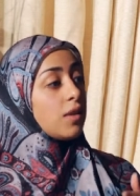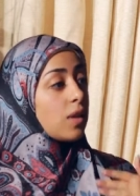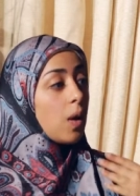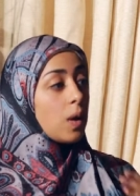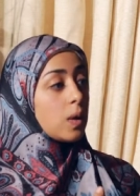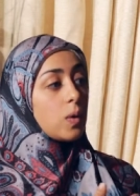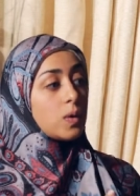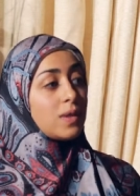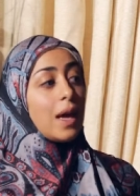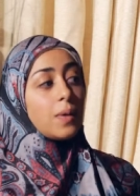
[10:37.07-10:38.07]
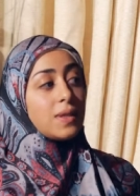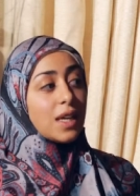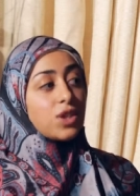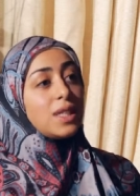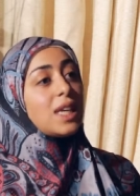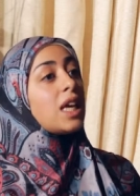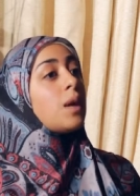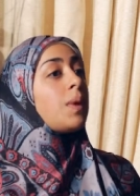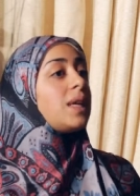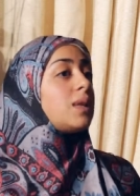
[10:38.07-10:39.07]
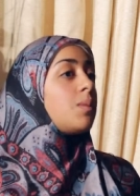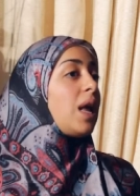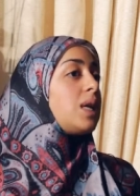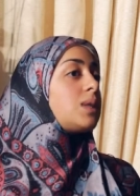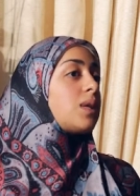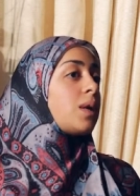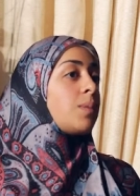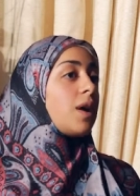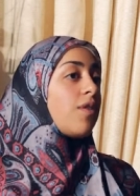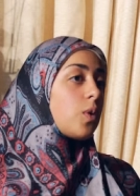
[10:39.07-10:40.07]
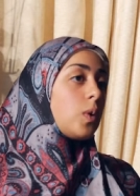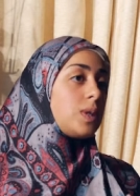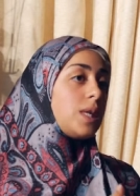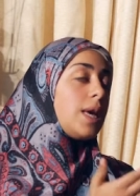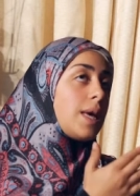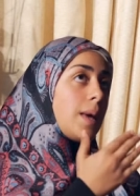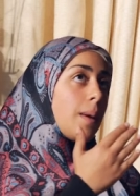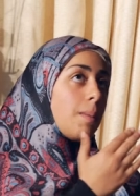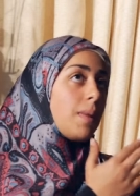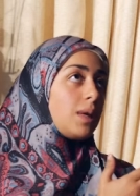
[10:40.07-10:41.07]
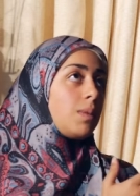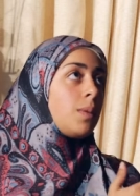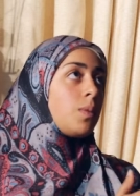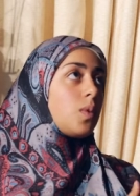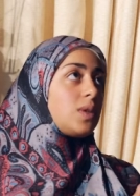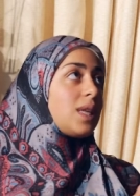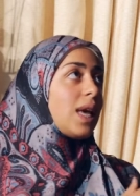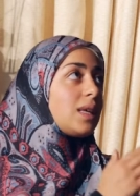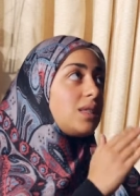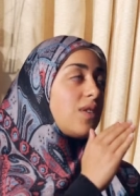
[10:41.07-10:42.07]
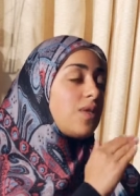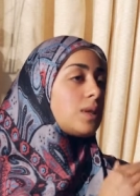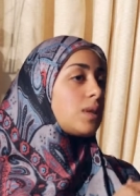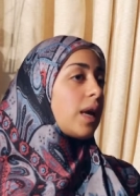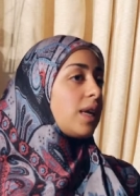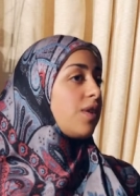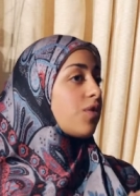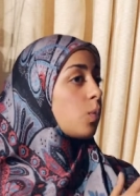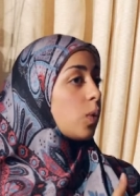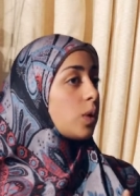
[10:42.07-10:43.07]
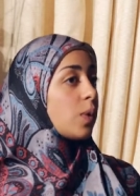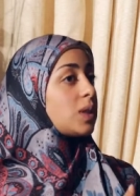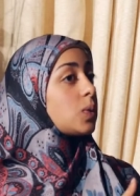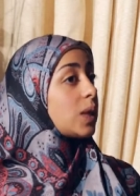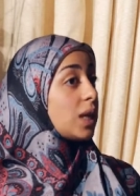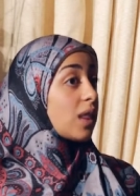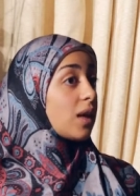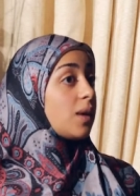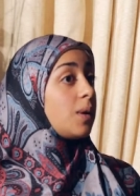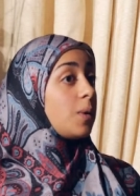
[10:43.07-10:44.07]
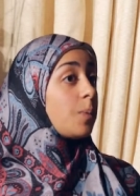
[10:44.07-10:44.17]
The Holocaust now is actually taking place in Palestine, but of course many people would say it differs slightly from one way to another.